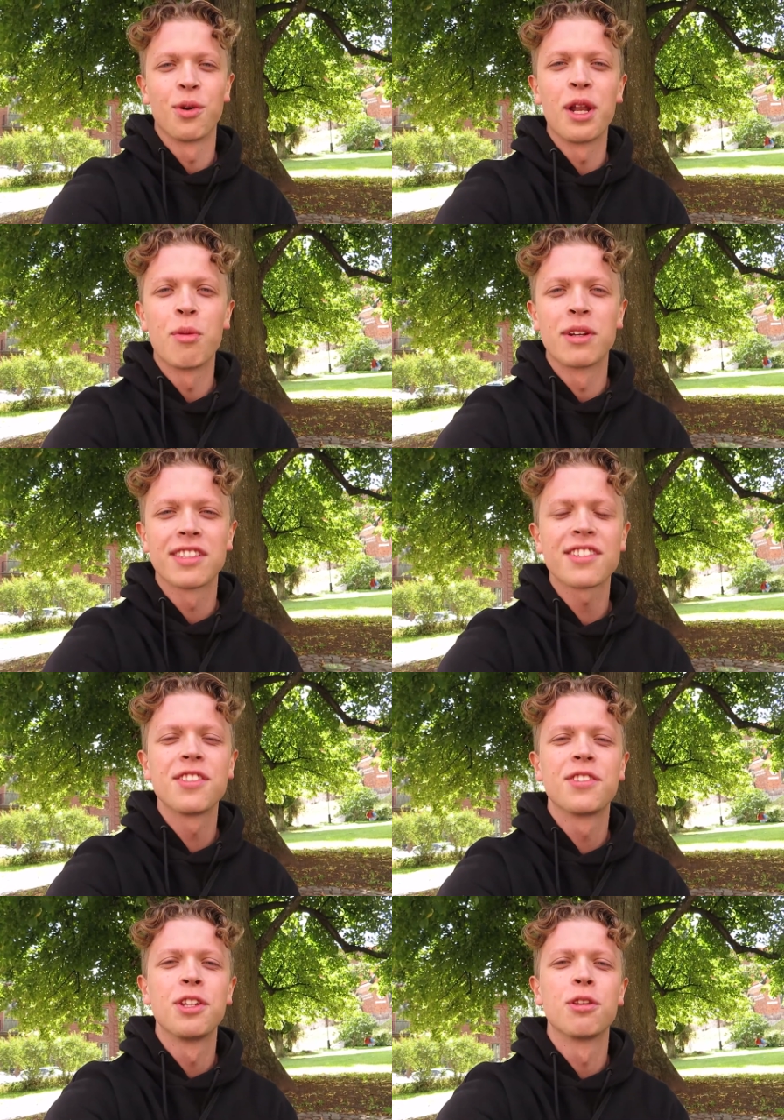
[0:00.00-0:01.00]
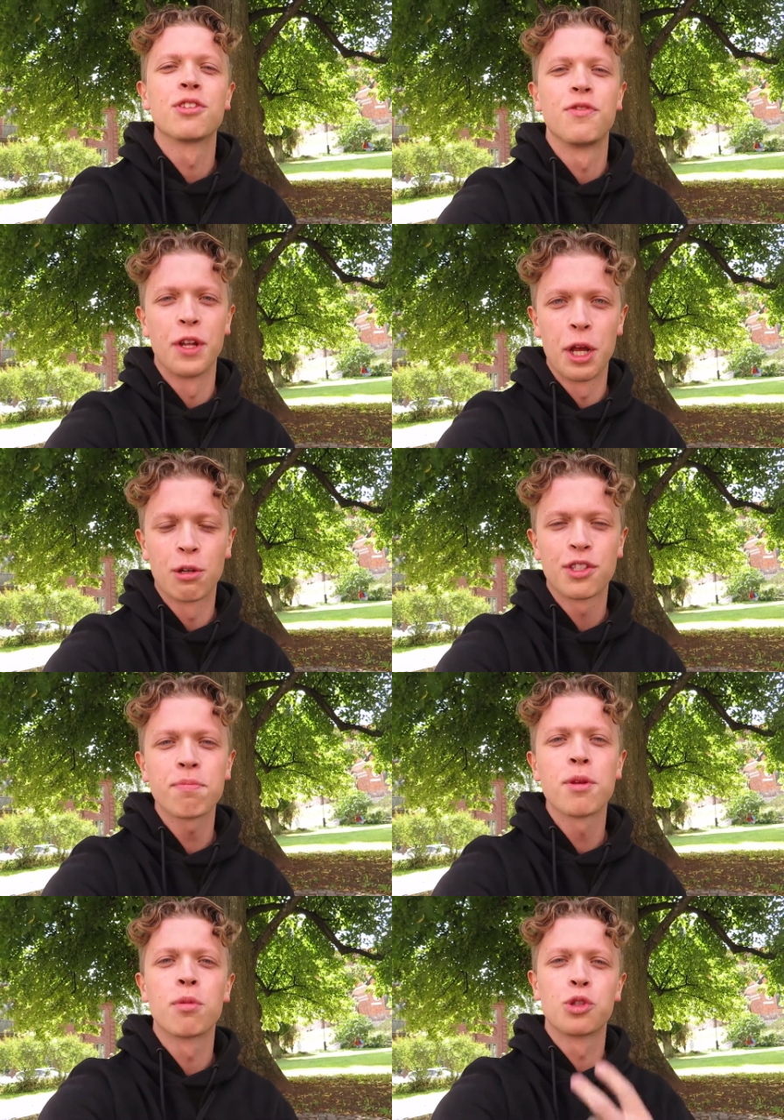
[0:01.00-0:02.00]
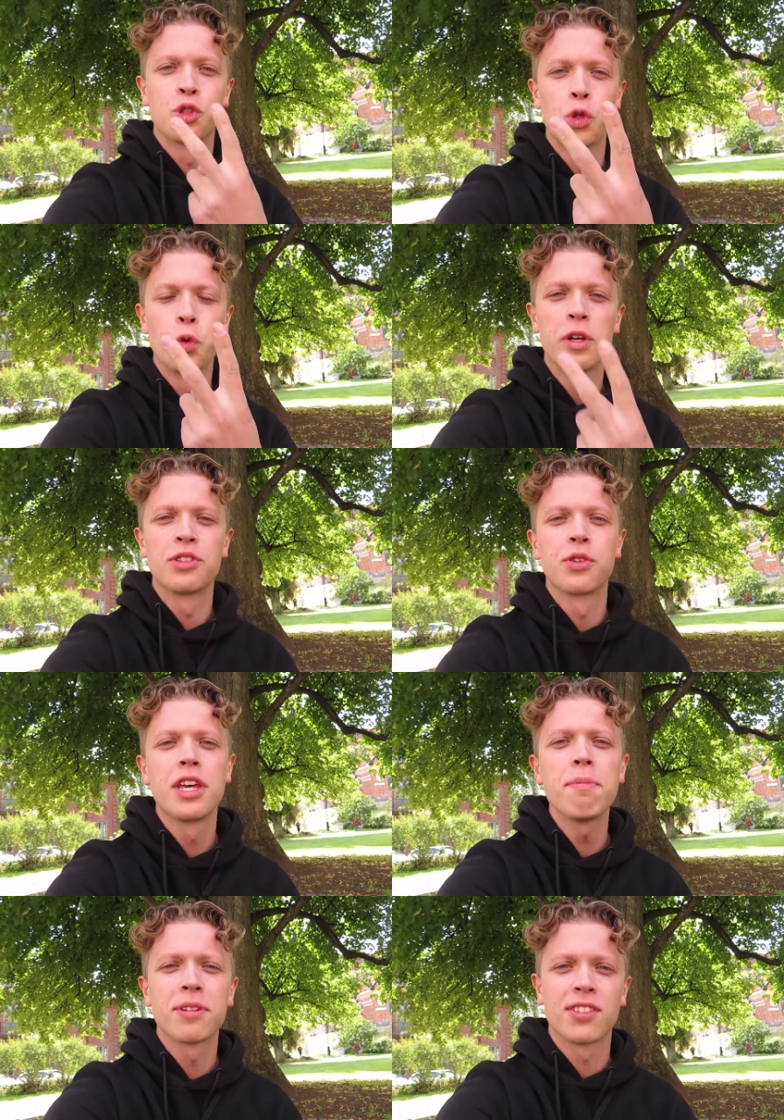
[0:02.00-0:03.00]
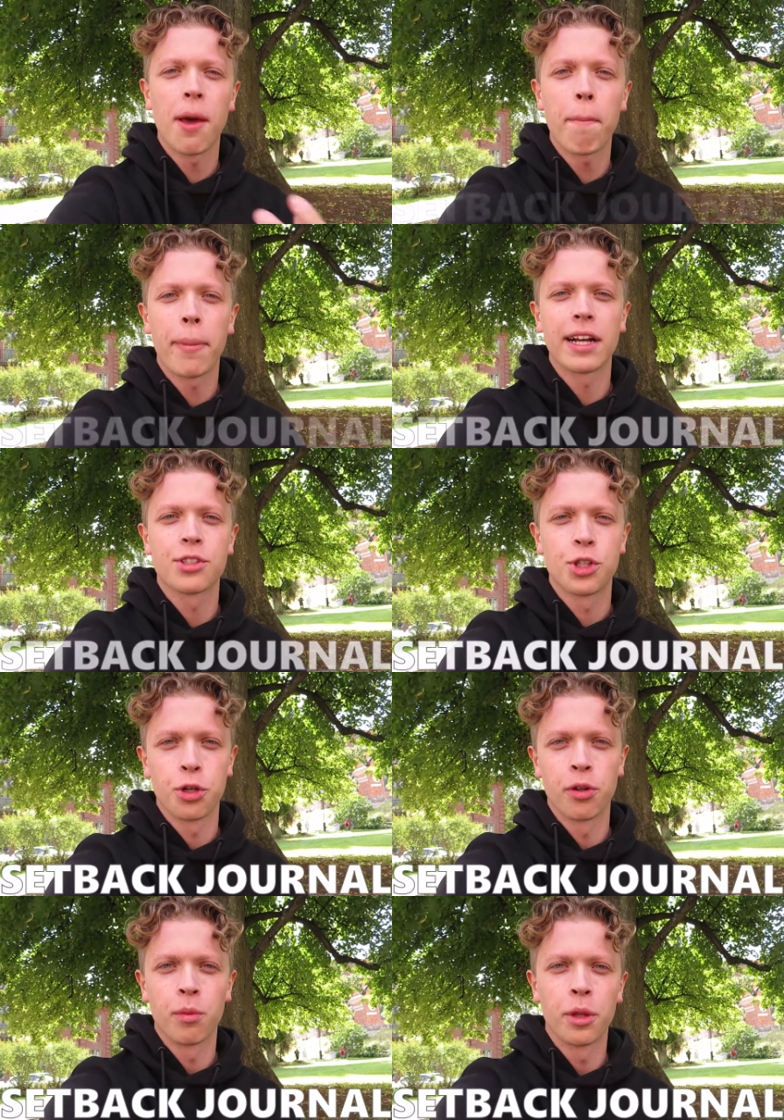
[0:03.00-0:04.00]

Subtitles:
so anyways, let's continue this video. Tip number 2 is to keep a setback journal.